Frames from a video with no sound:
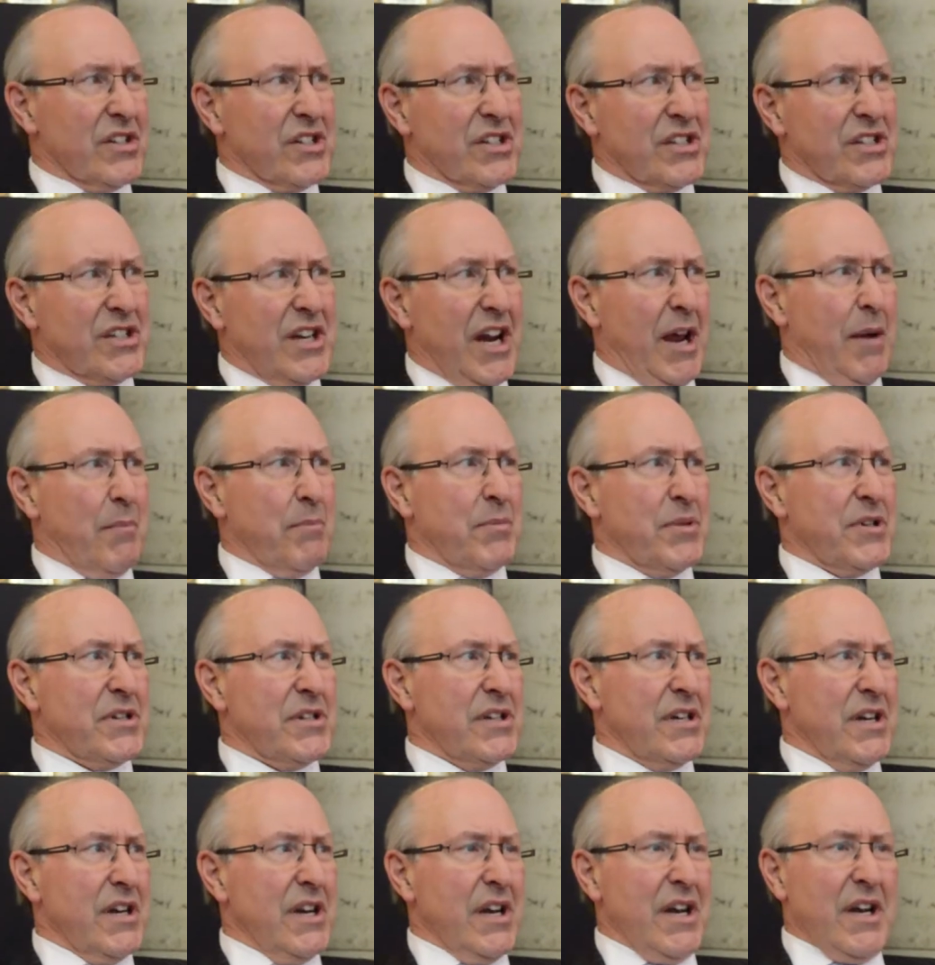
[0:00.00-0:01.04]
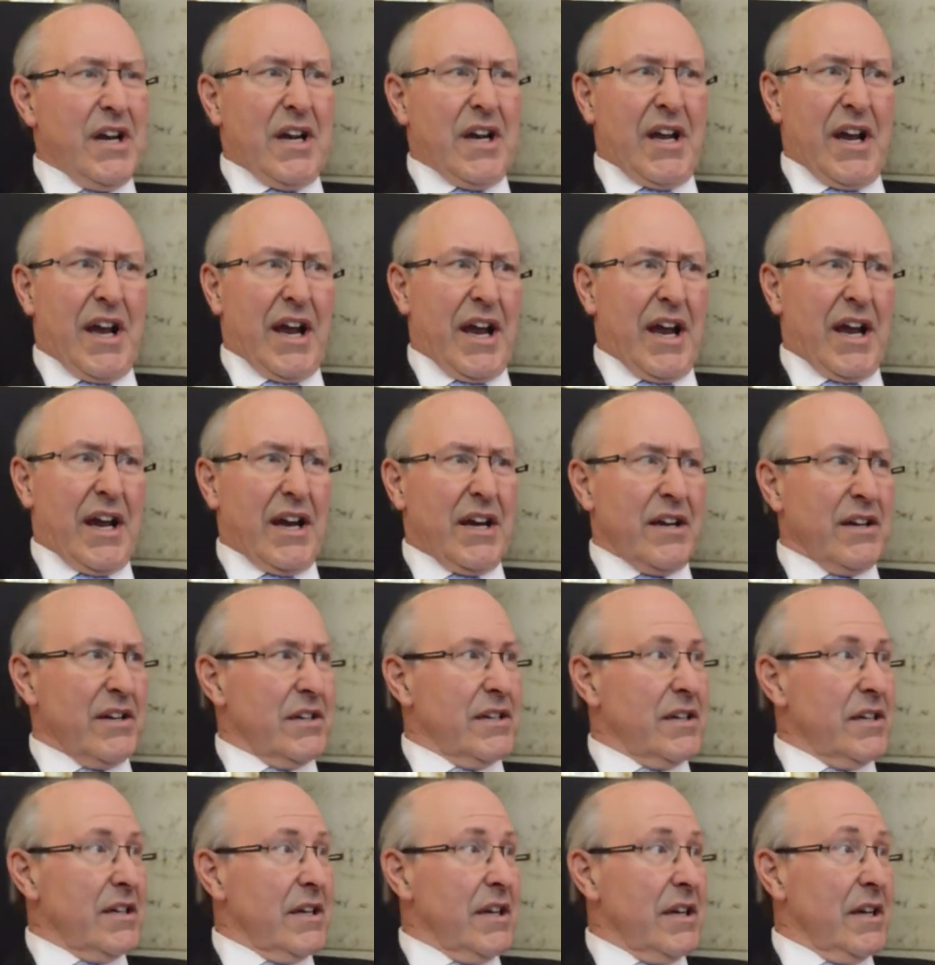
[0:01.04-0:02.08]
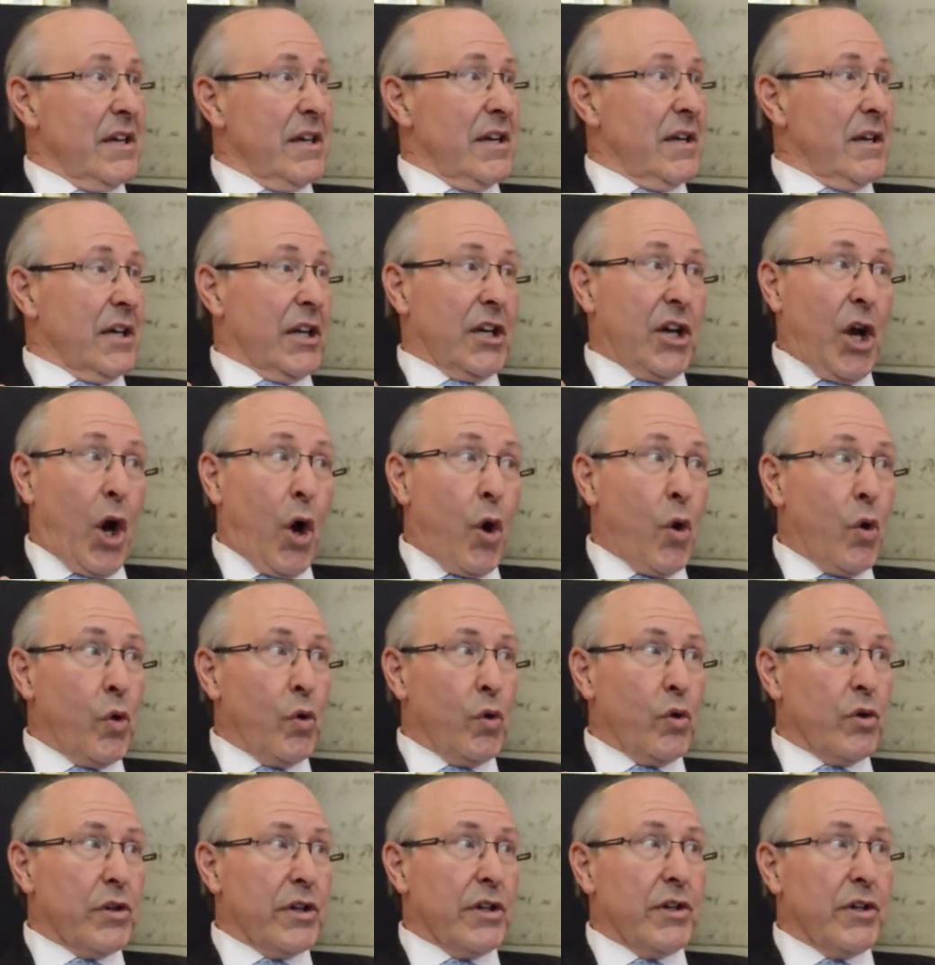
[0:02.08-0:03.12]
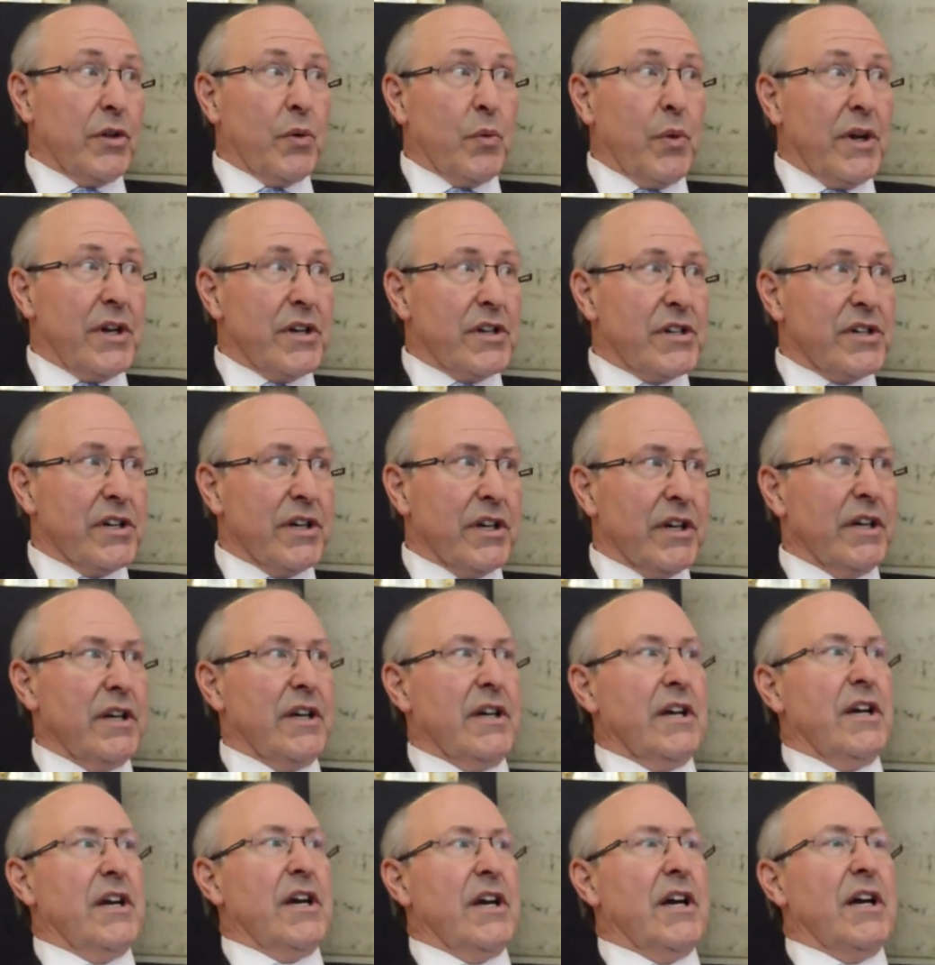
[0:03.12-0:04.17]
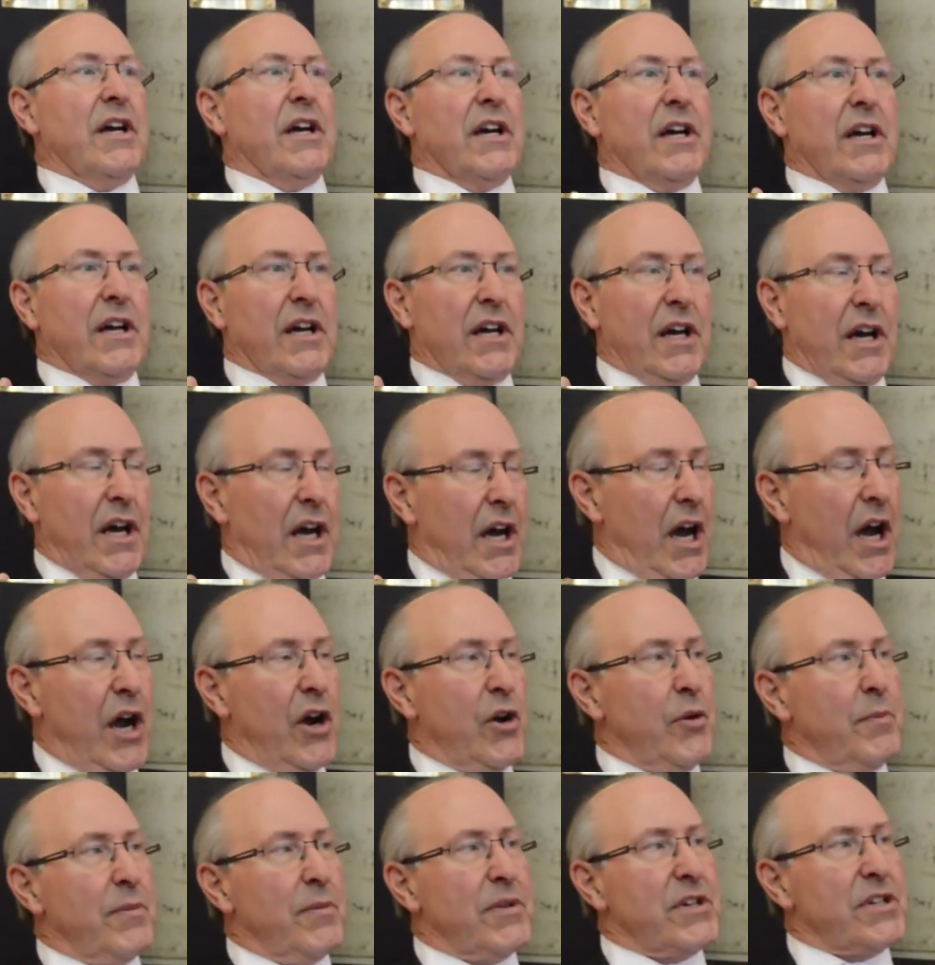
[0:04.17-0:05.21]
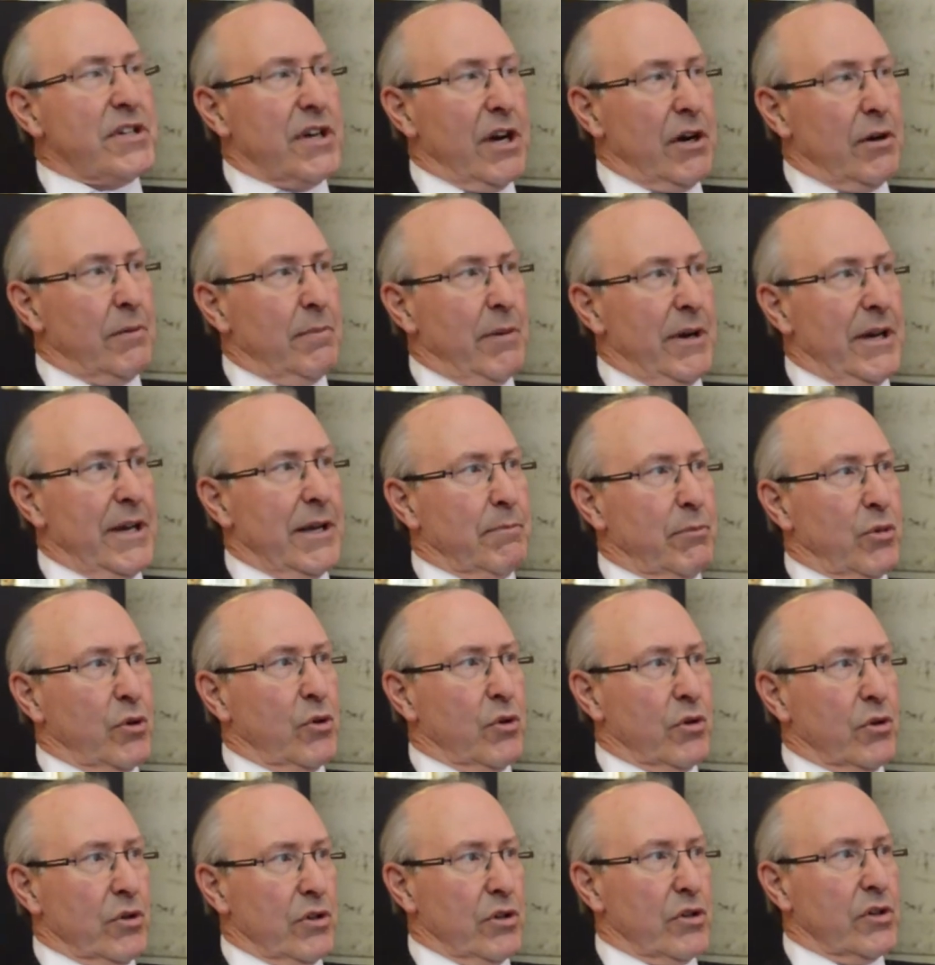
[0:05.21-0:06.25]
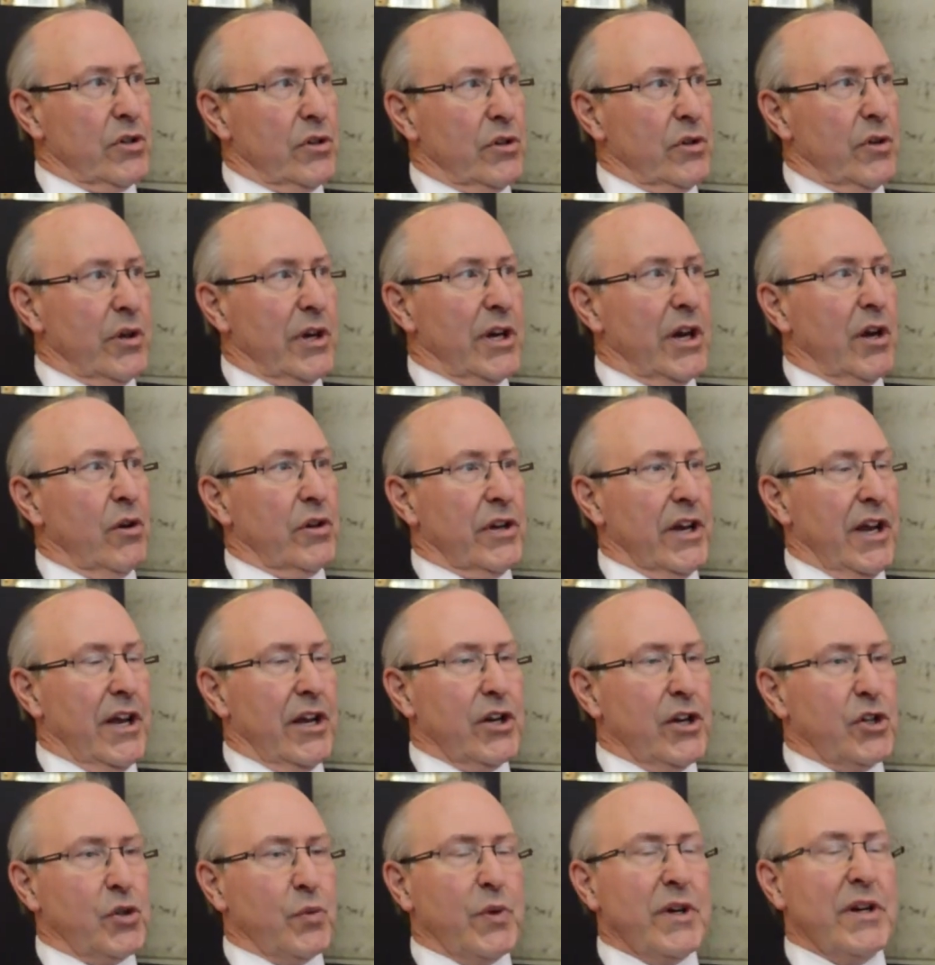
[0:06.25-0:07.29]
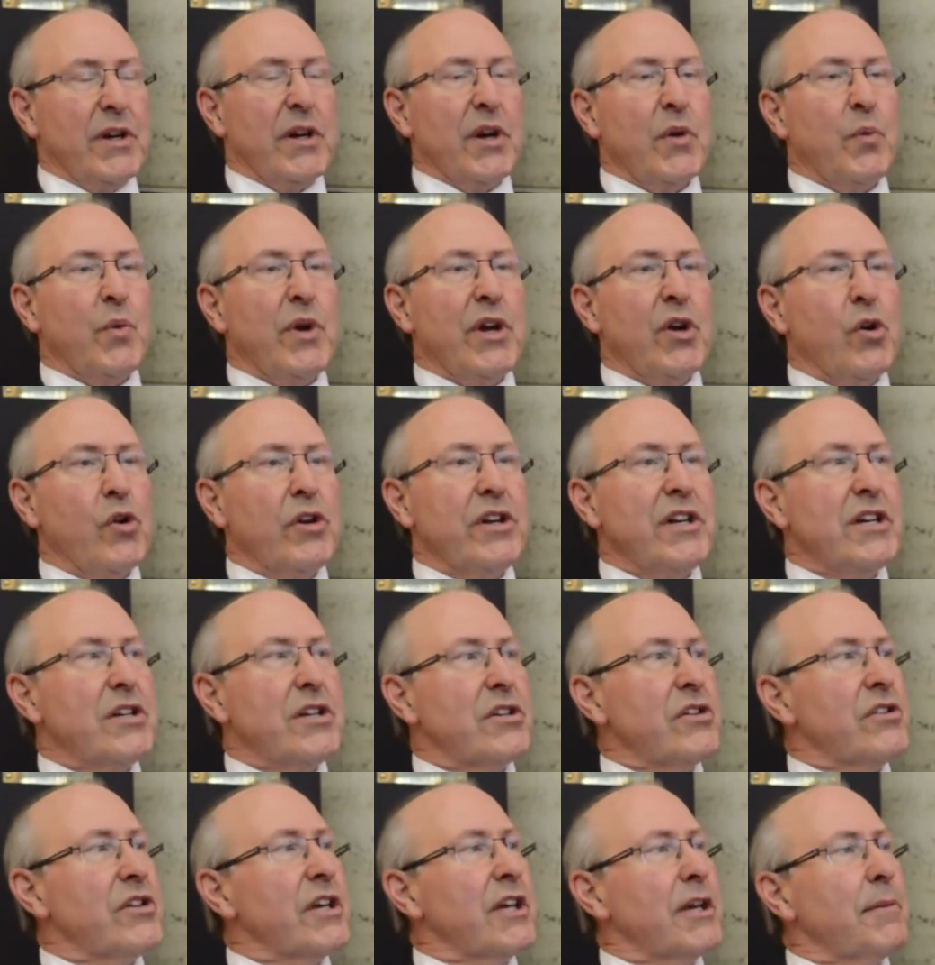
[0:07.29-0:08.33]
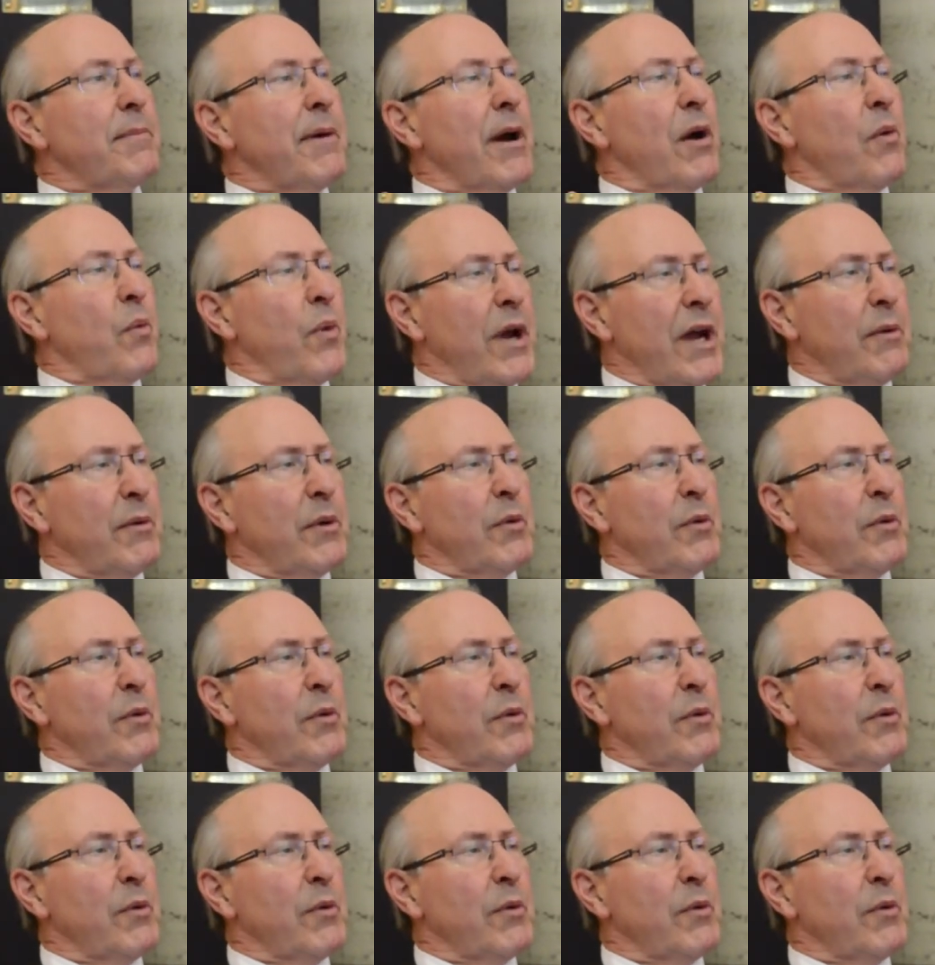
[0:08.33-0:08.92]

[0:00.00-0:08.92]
steps and cold in the winter. Home is terribly important to you in old age, and we all need to think about where.